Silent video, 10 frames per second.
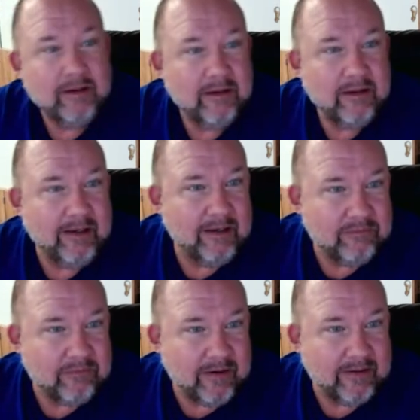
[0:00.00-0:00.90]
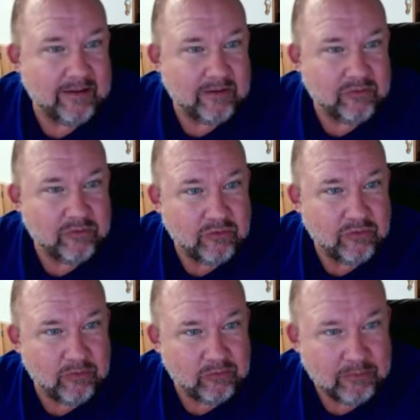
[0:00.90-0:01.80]
And then finally, it's
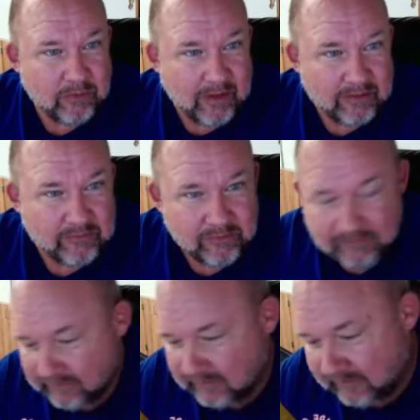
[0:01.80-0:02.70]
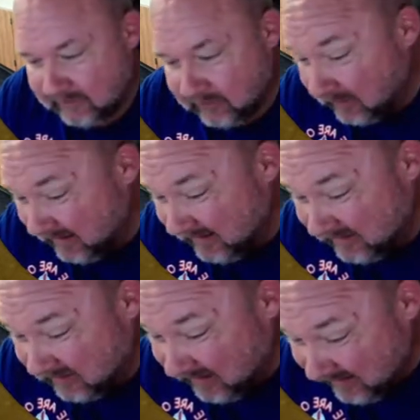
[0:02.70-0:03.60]
2 subtract 7. So again,
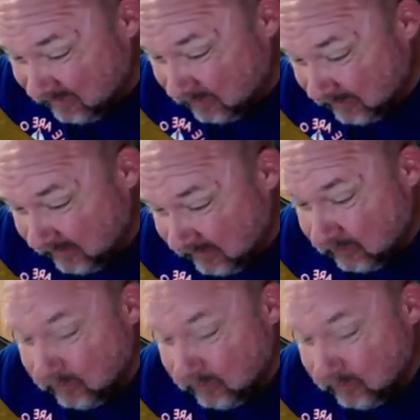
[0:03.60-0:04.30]
it's kind of tricky to do